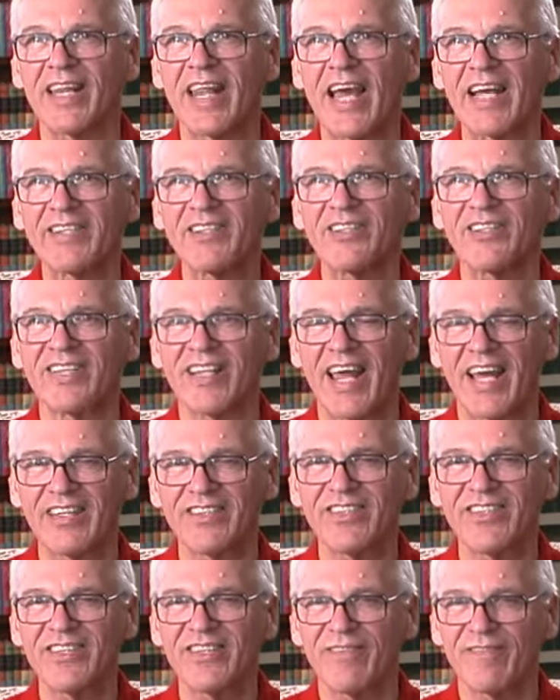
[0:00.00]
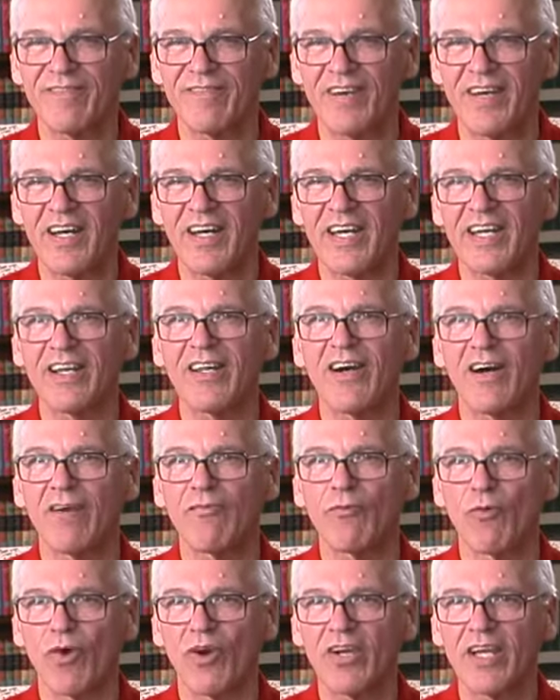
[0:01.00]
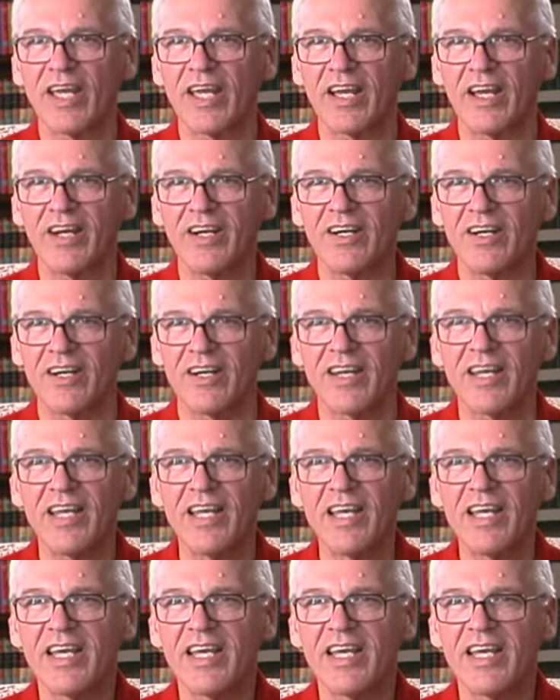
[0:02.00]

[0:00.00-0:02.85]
That's the fun of working hard.